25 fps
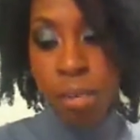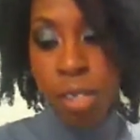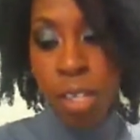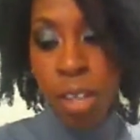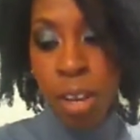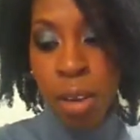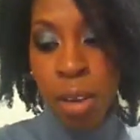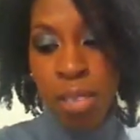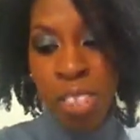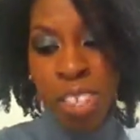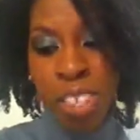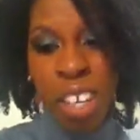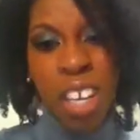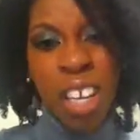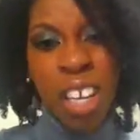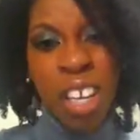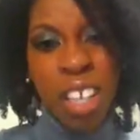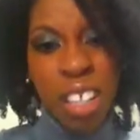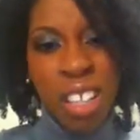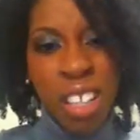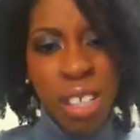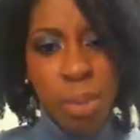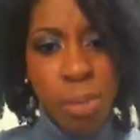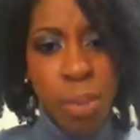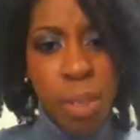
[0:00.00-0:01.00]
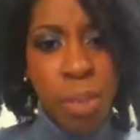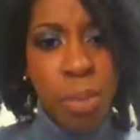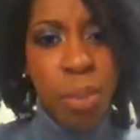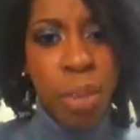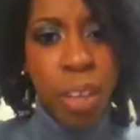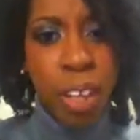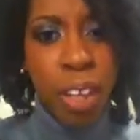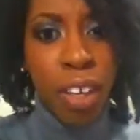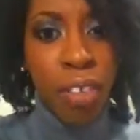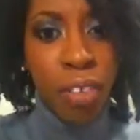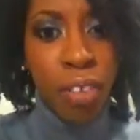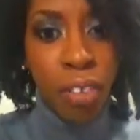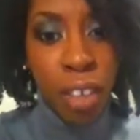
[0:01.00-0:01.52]
So I was like, this must be
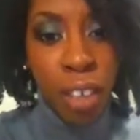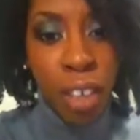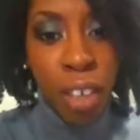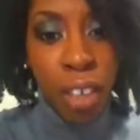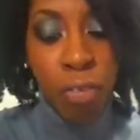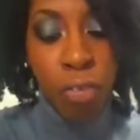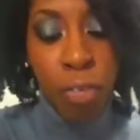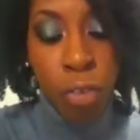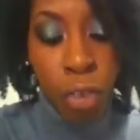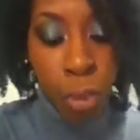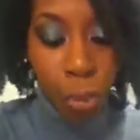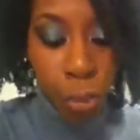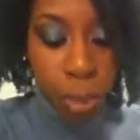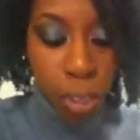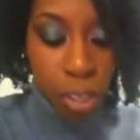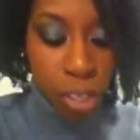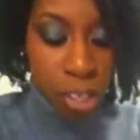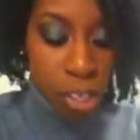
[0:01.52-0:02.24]
like a really good formula.